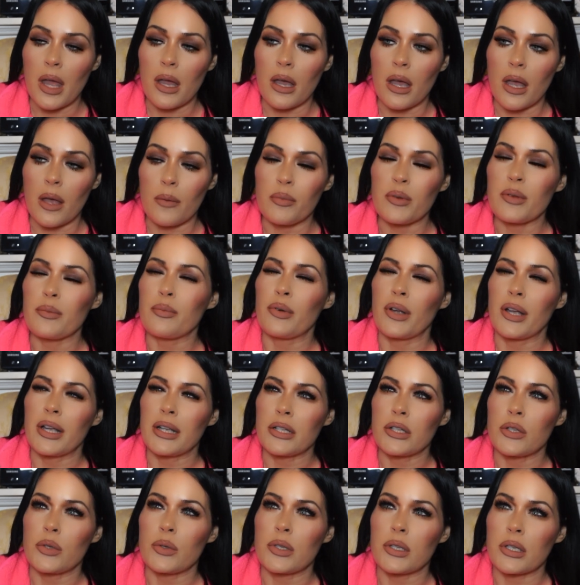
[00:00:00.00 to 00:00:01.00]
I'll be probably
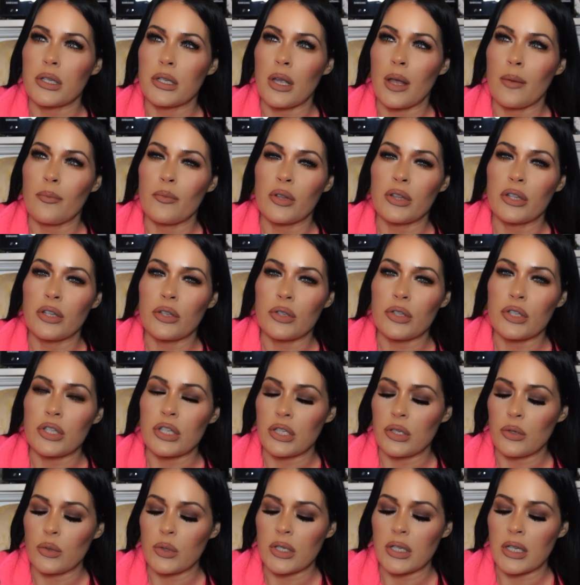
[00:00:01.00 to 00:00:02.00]
too, I'm a little
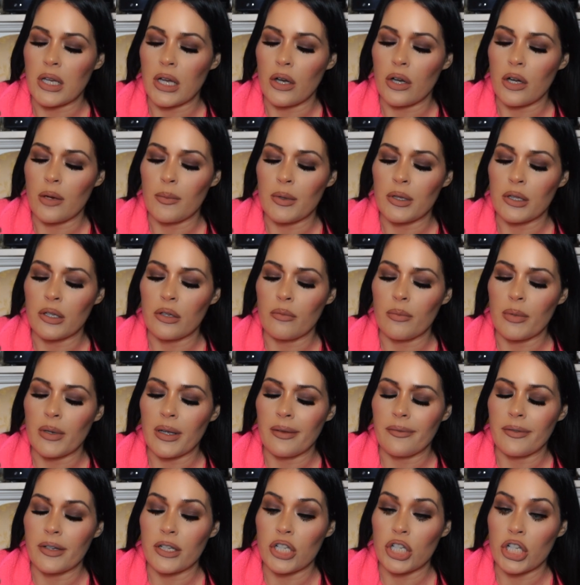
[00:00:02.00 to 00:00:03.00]
too scared. I'm a little bit
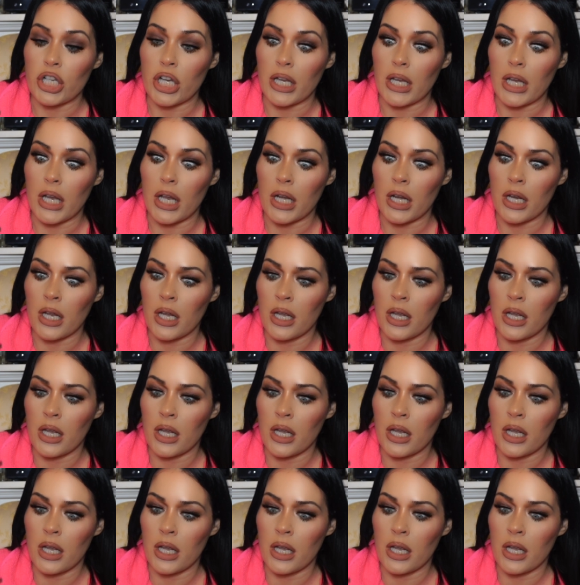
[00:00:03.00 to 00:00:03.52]
of a chicken.